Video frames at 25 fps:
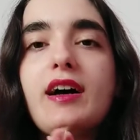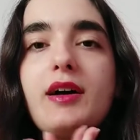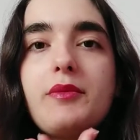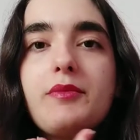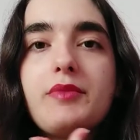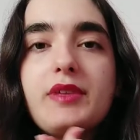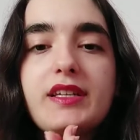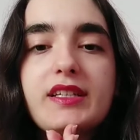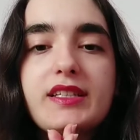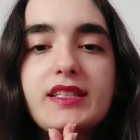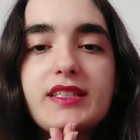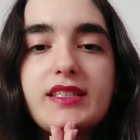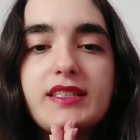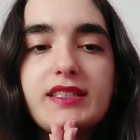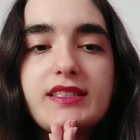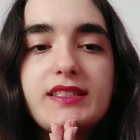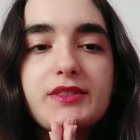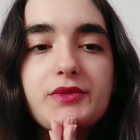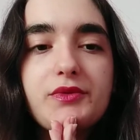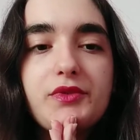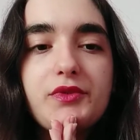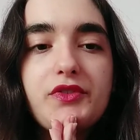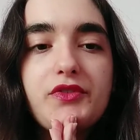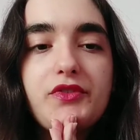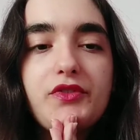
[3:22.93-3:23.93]
because
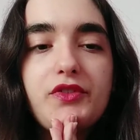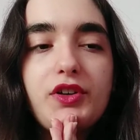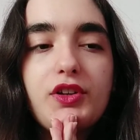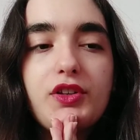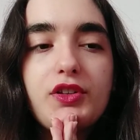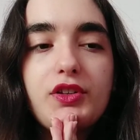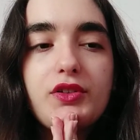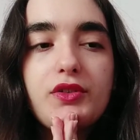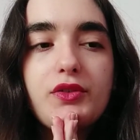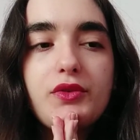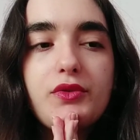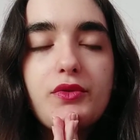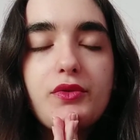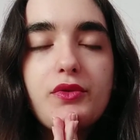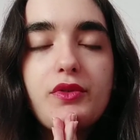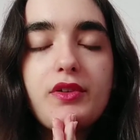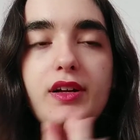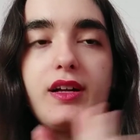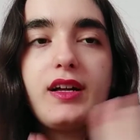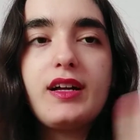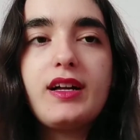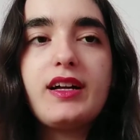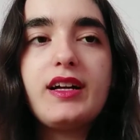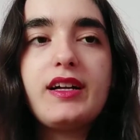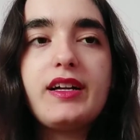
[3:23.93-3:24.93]
we follow
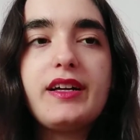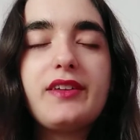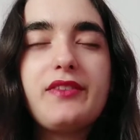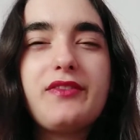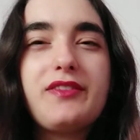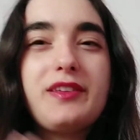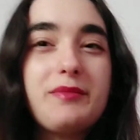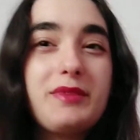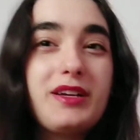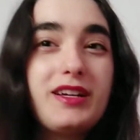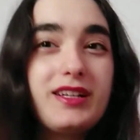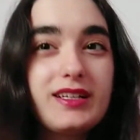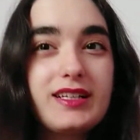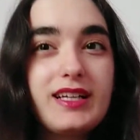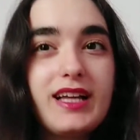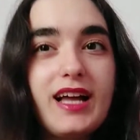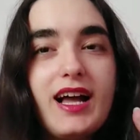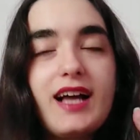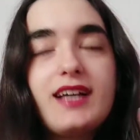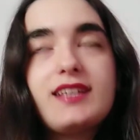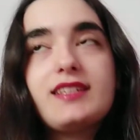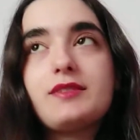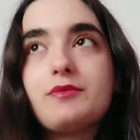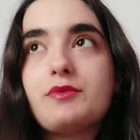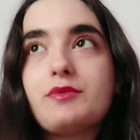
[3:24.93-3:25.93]
a female cast,